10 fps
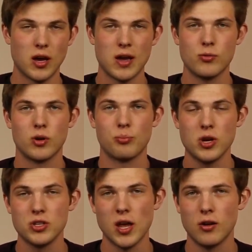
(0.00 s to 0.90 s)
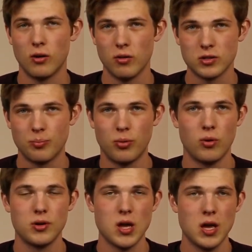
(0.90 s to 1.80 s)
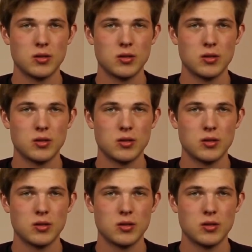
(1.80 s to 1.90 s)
I would appreciate all the support.